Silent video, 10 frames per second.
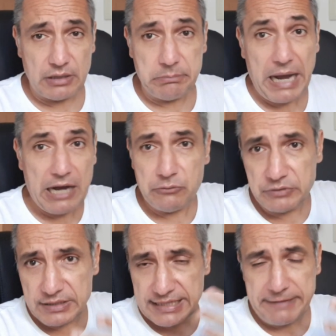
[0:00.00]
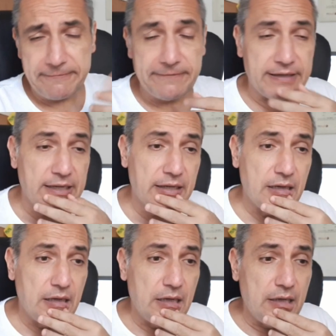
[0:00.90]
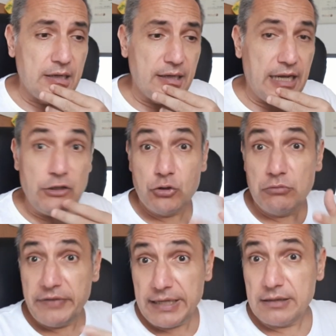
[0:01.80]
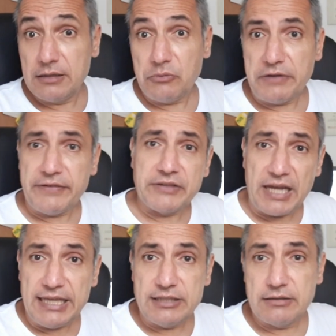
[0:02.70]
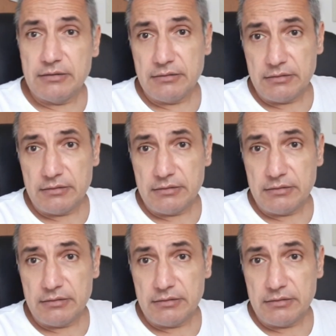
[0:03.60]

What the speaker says: a bounce, something, and you do that with a tight